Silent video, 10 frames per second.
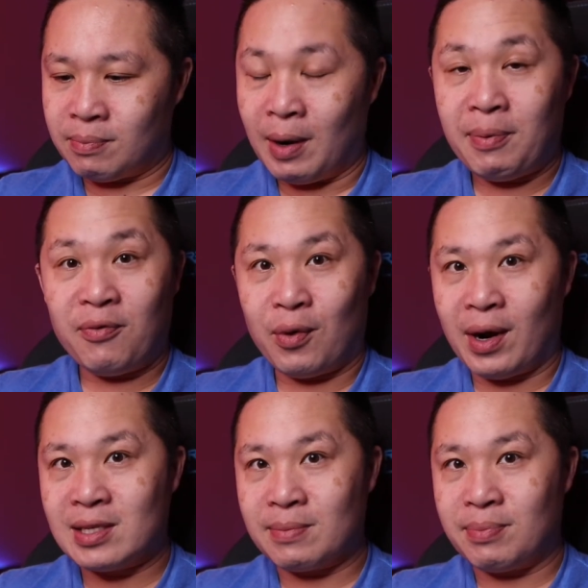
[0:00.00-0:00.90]
Right
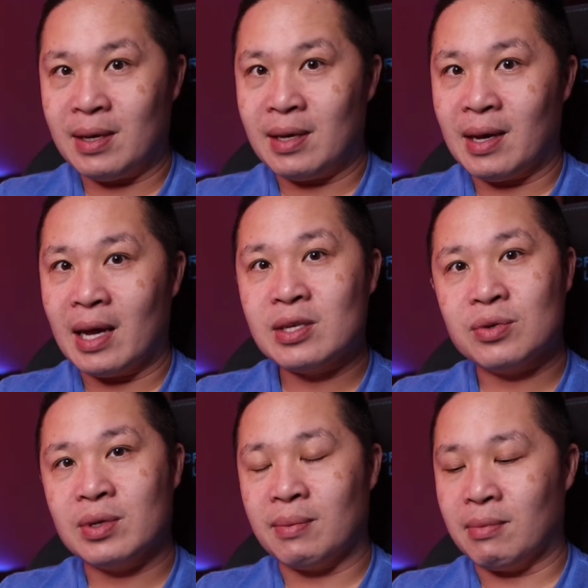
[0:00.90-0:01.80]
before S&P
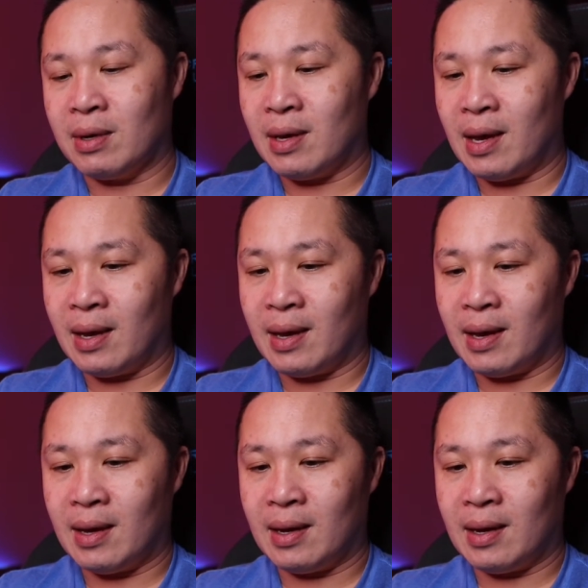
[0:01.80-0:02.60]
entry on Monday,